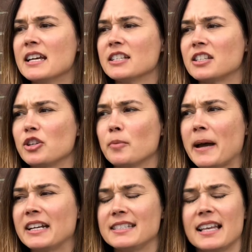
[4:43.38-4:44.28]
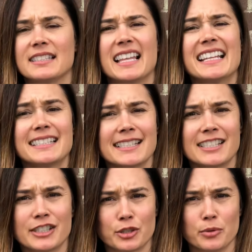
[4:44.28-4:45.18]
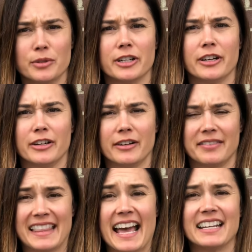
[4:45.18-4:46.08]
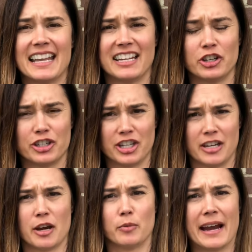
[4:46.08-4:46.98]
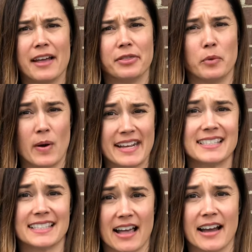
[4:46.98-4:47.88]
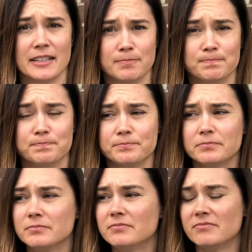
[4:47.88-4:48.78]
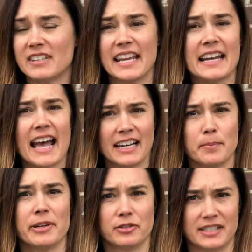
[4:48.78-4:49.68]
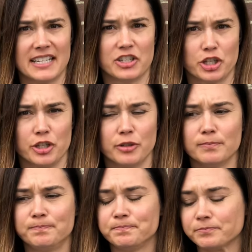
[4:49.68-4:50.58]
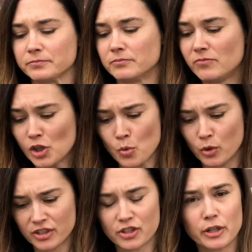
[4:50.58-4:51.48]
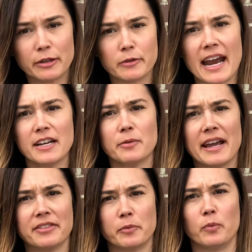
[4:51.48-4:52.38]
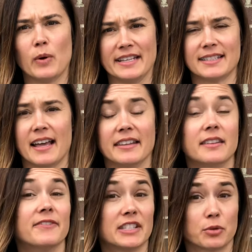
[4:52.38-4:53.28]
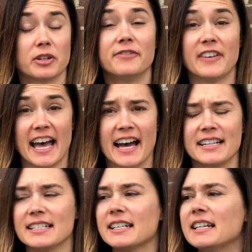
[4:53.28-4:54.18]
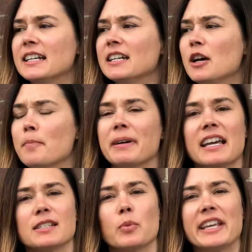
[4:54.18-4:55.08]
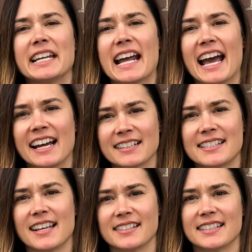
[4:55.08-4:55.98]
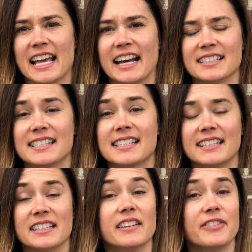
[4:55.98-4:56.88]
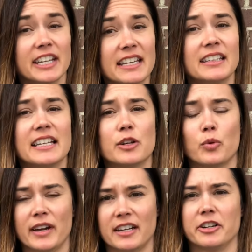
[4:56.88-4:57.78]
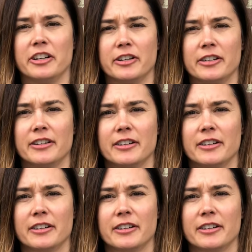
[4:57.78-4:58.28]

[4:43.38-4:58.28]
So your body says, let's store that energy around the waistline and adipose tissue. We'll store it right around the waistline, the visceral fat, because we can access that significantly quicker